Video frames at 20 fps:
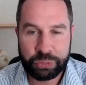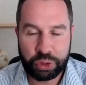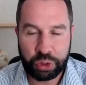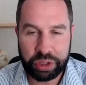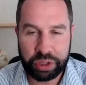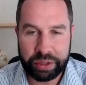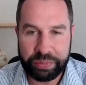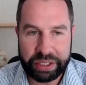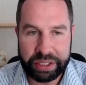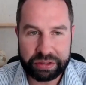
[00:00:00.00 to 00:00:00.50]

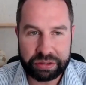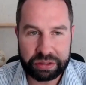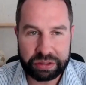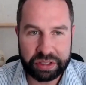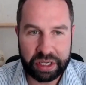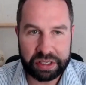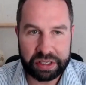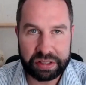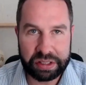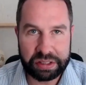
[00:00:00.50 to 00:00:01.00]
Joining me to
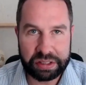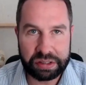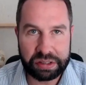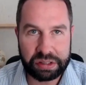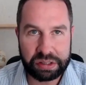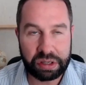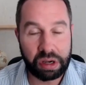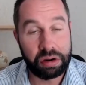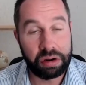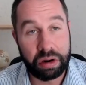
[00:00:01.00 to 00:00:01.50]
discuss is
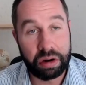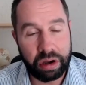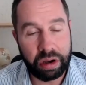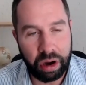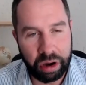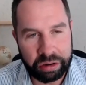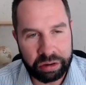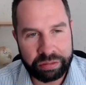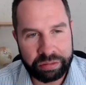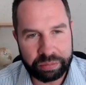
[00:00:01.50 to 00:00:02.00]
Sara
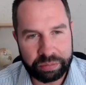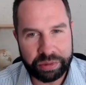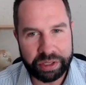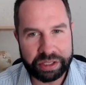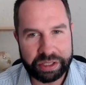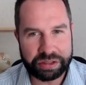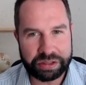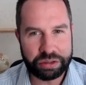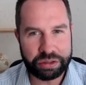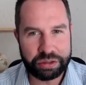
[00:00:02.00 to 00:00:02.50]
Gon from the
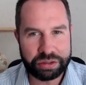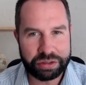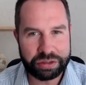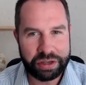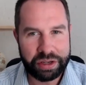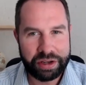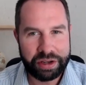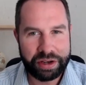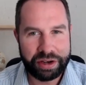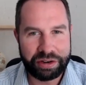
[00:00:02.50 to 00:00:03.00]
Institute
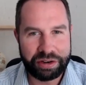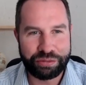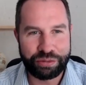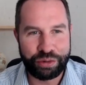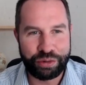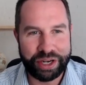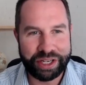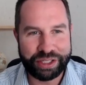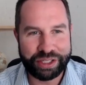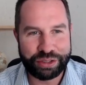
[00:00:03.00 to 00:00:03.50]
of
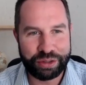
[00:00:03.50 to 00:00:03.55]
Race